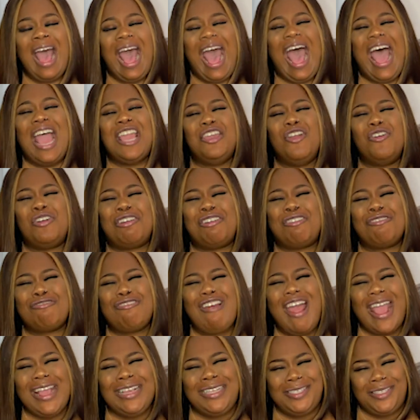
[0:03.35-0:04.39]
Are you
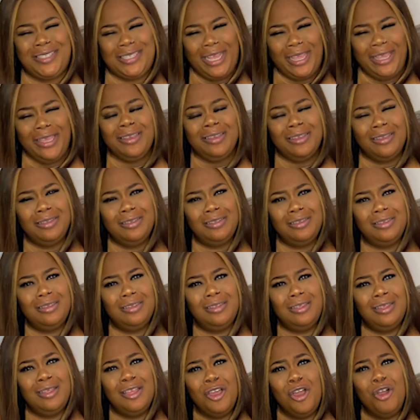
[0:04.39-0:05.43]
crazy?
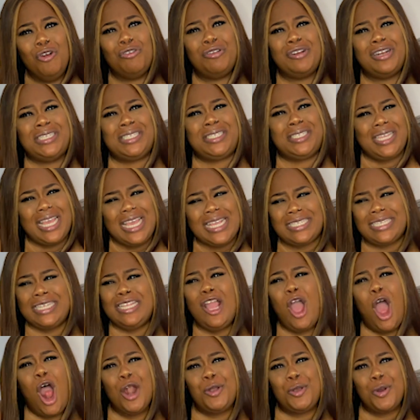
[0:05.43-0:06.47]
Receipt
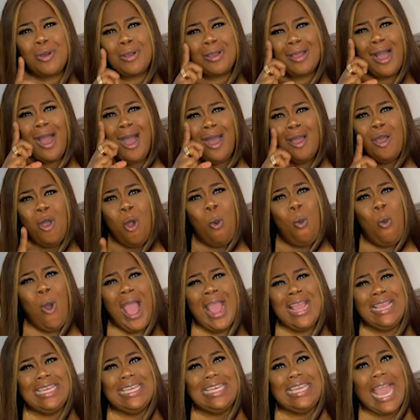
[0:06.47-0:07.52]
ni adu kan
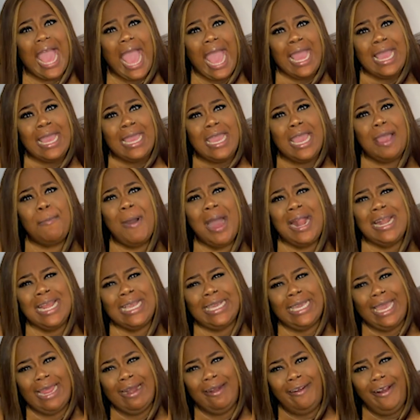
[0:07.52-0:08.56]
1 year. Ibani
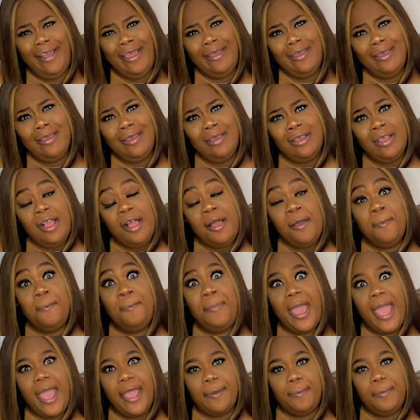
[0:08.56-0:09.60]
kiri.
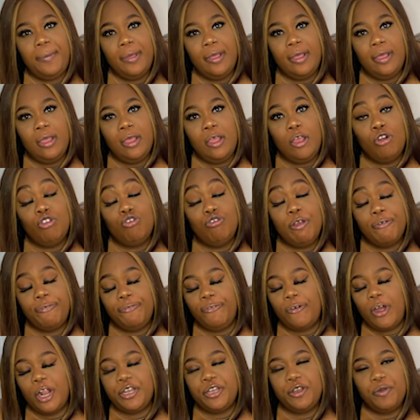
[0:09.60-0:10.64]
Babe,
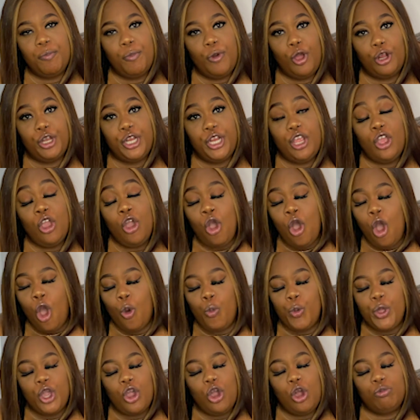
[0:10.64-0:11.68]
refund the money or
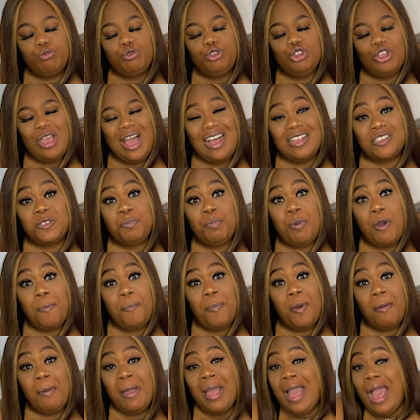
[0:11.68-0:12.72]
we come to your house.
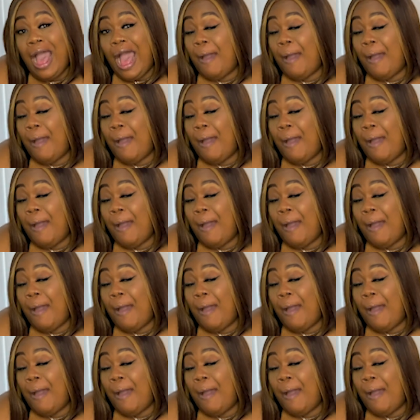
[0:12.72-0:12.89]
Pop up.